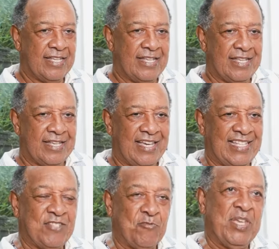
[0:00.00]
and
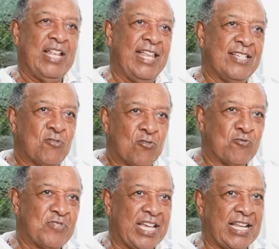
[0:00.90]
he told me, let's go
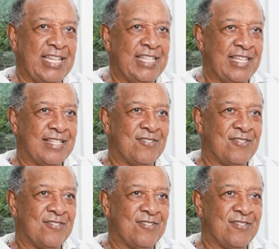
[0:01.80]
to the clinic,